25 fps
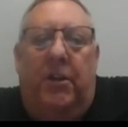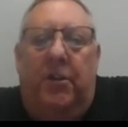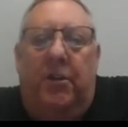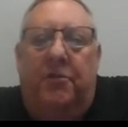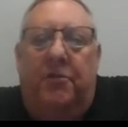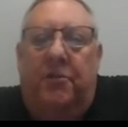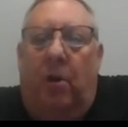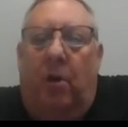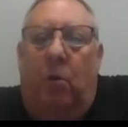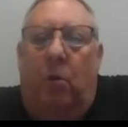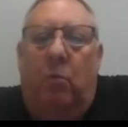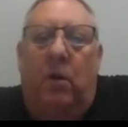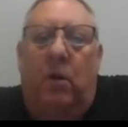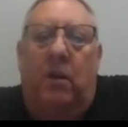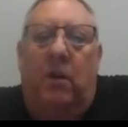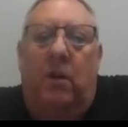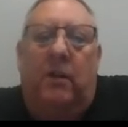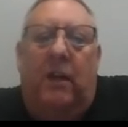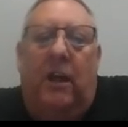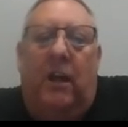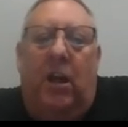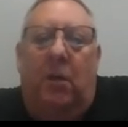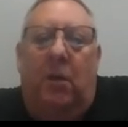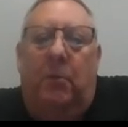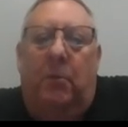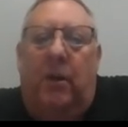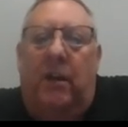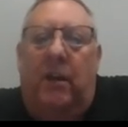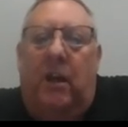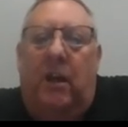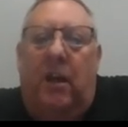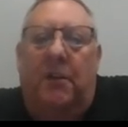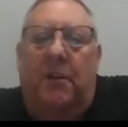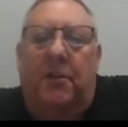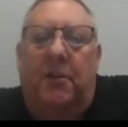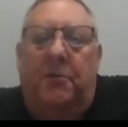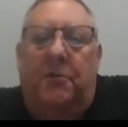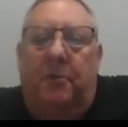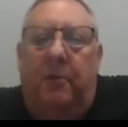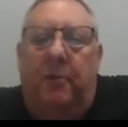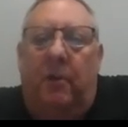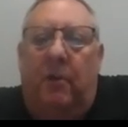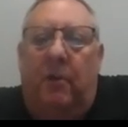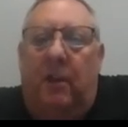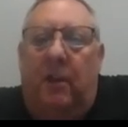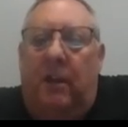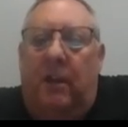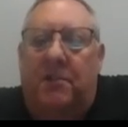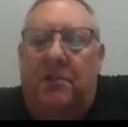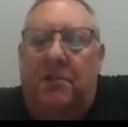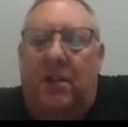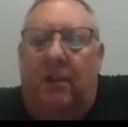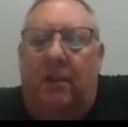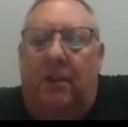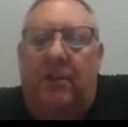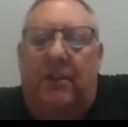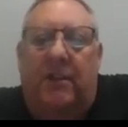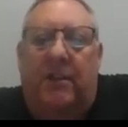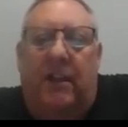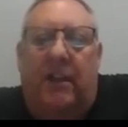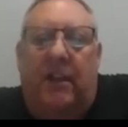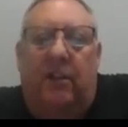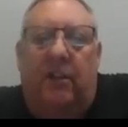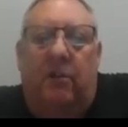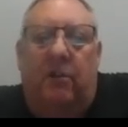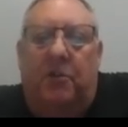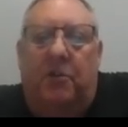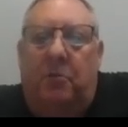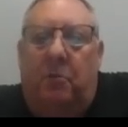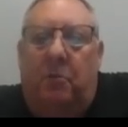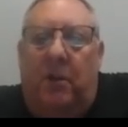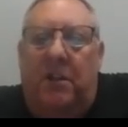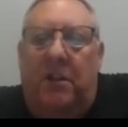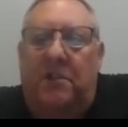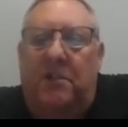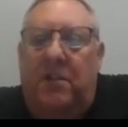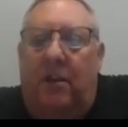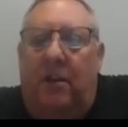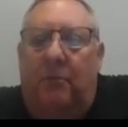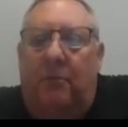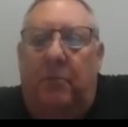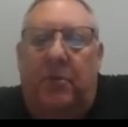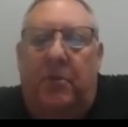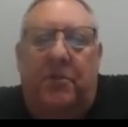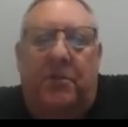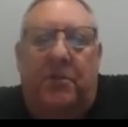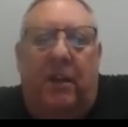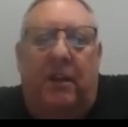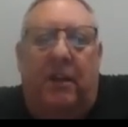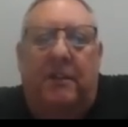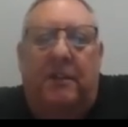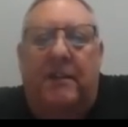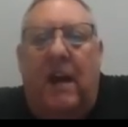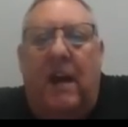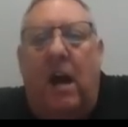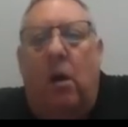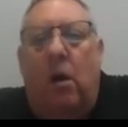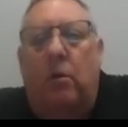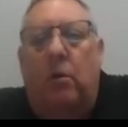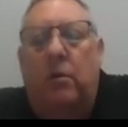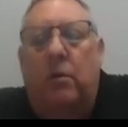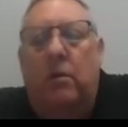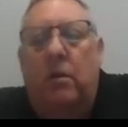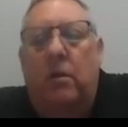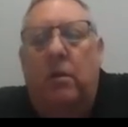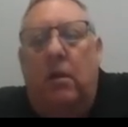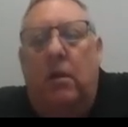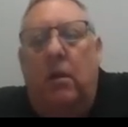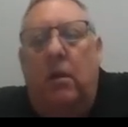You don't want to calibrate on the drill at a 17 or 27% down,